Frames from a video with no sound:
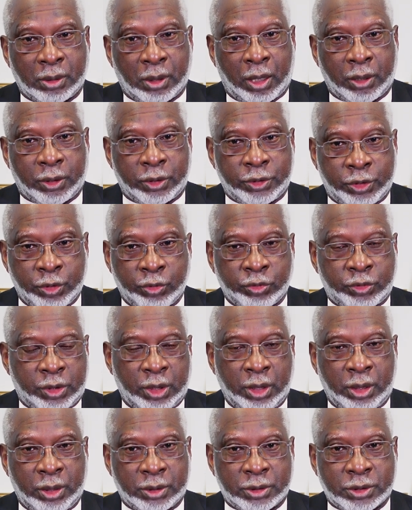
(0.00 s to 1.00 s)
uh, do
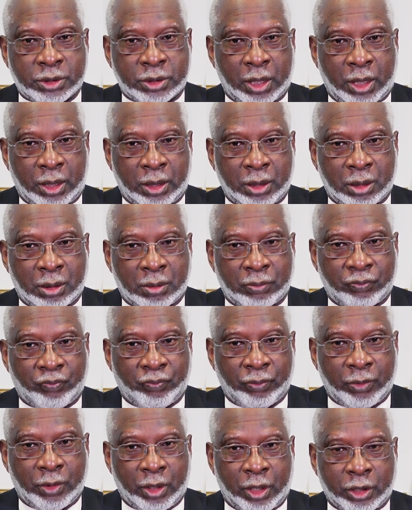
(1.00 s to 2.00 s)
things that
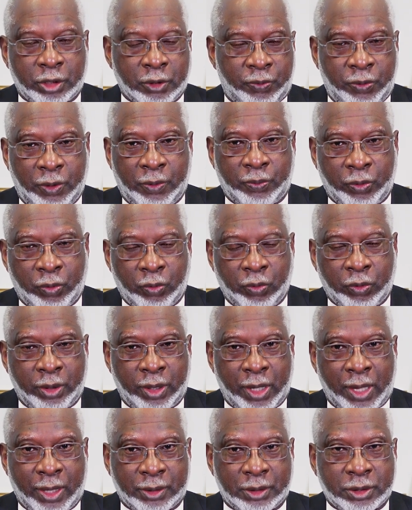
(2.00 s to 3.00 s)
other people were
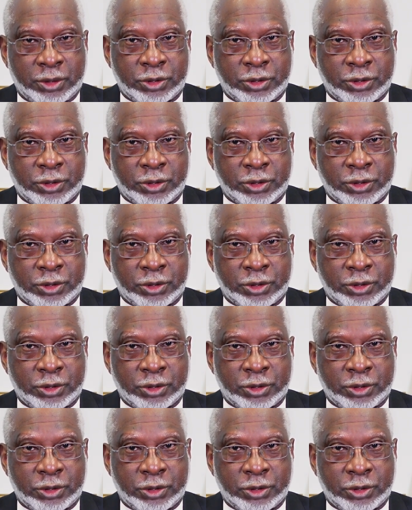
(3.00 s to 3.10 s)
not